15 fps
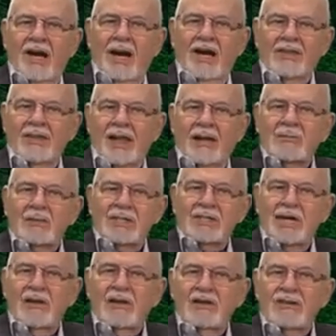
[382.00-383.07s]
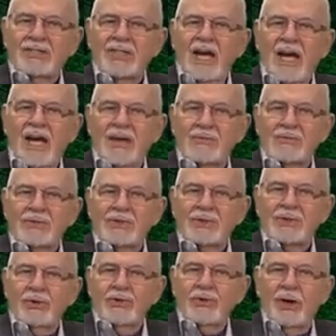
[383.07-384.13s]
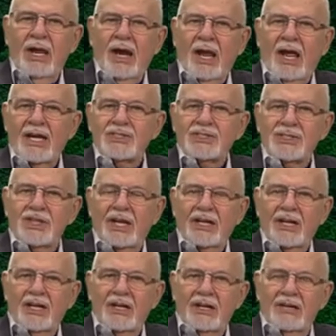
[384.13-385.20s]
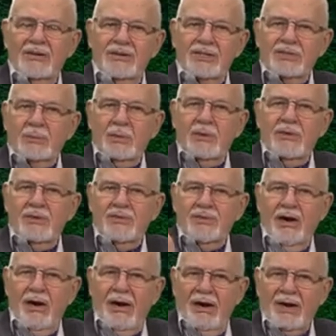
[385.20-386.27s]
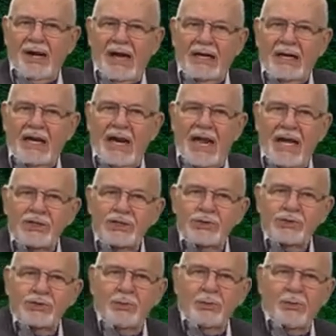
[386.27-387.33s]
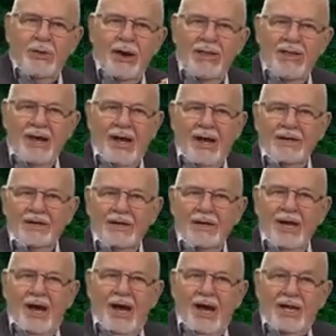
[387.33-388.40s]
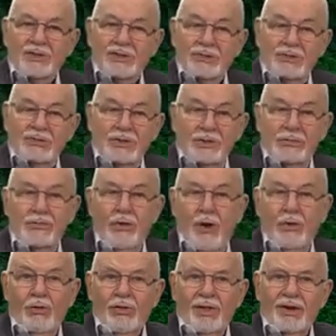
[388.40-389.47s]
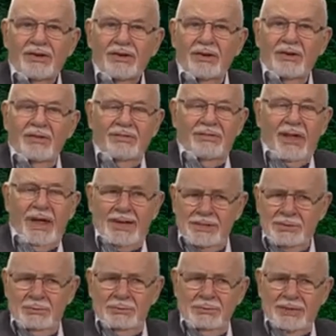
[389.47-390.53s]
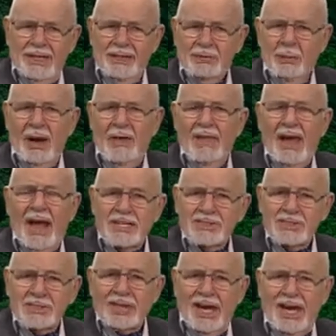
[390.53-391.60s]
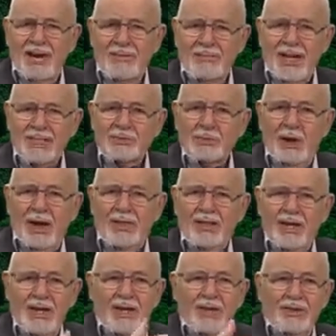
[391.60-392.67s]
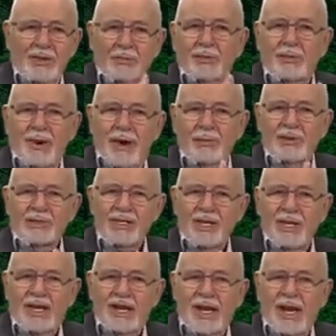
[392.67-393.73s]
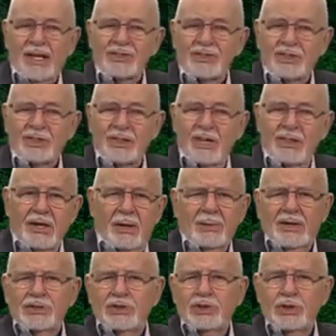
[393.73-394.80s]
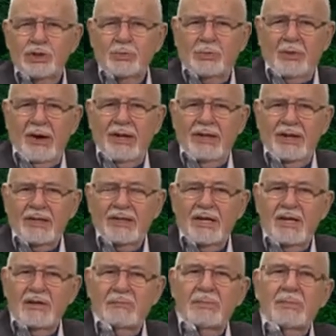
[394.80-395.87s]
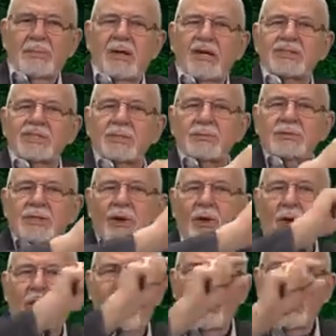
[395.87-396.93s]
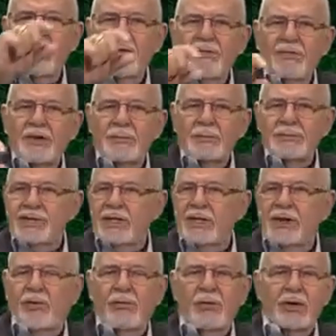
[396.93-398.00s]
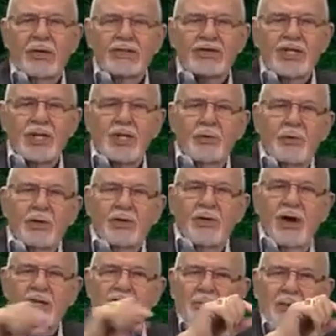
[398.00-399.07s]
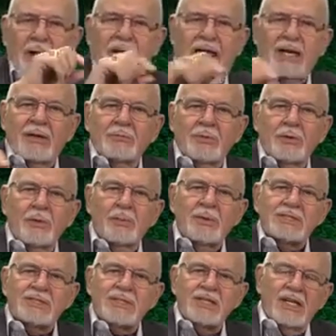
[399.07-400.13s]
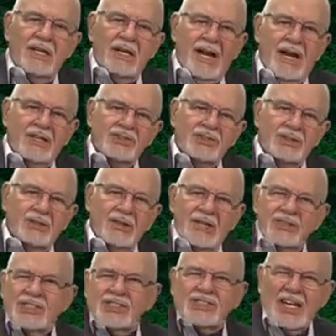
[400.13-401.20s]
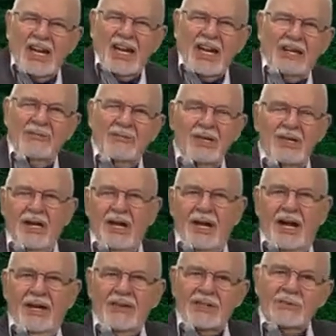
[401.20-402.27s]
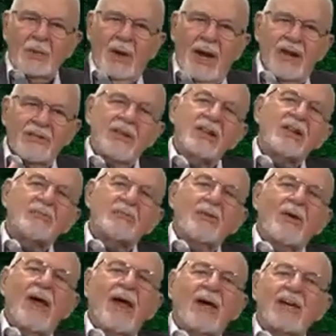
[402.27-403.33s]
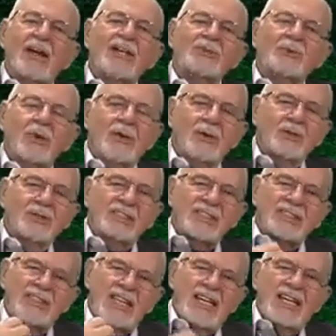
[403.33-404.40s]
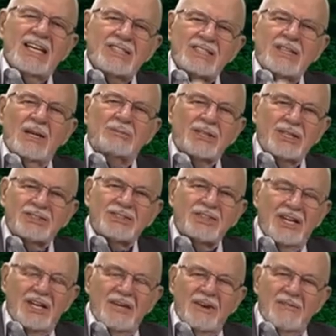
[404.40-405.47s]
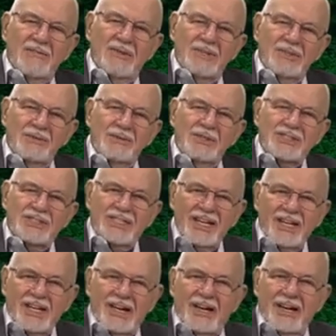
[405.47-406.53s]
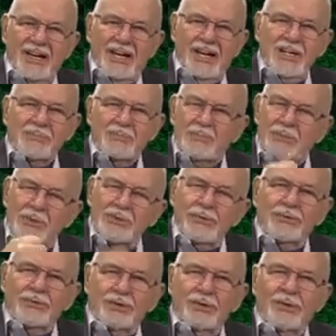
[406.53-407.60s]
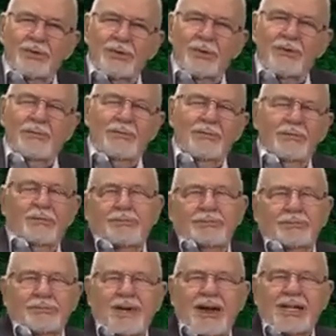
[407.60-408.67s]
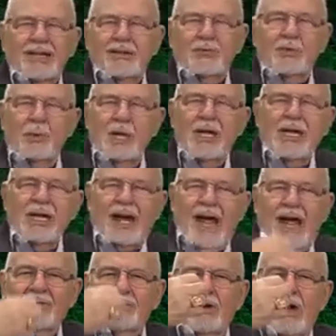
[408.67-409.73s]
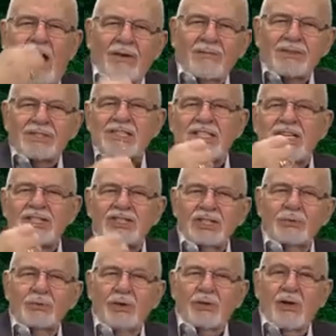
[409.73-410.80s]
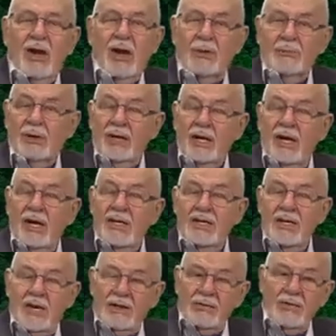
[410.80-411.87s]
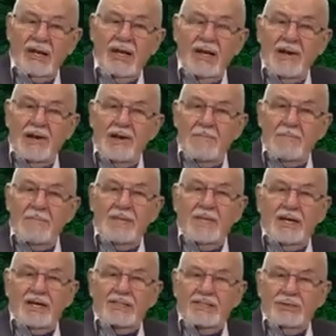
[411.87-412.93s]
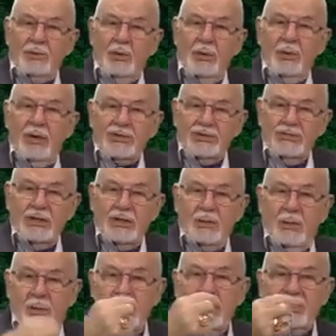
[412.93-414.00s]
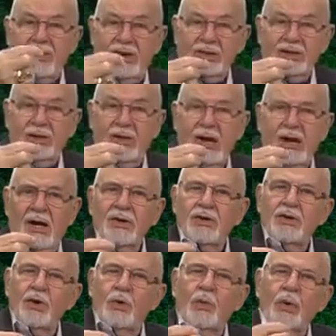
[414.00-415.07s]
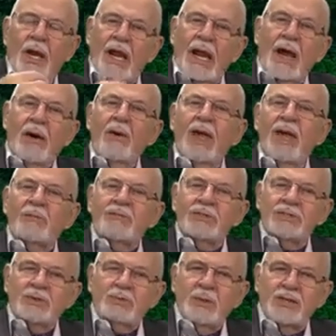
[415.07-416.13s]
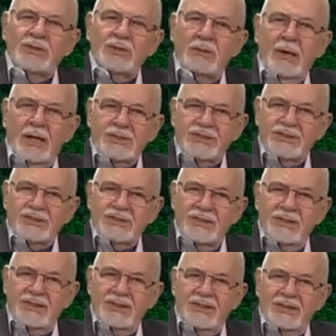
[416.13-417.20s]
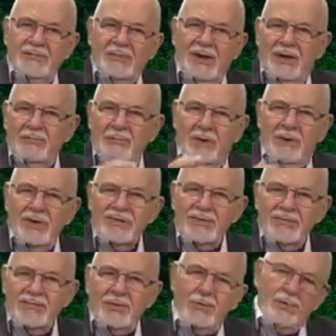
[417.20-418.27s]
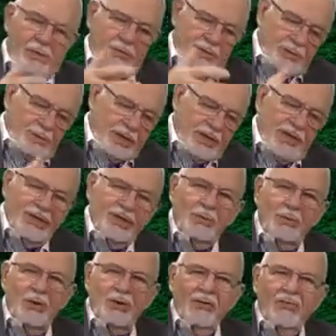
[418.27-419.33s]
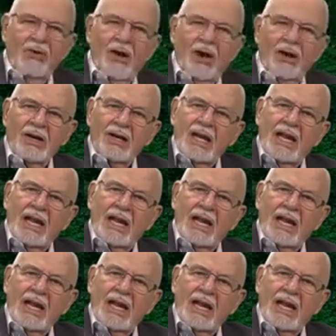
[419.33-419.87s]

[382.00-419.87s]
at that particular time. So you realize that the Spirit of God had led you to pray that. And so you know that that's why the answer came. That's why the prayer was answered. Not because you prayed it, but because it was in all of it was in accordance with God's plan and purpose. And so it's exciting. And that's why I think that prayer is one of the most exciting subjects that you can study. It's beautiful. Fact that we can have conversation with God, but not only that it's a one-way street where we talk to God, we allow Him to speak to us by pausing for a moment, reading the Word of God and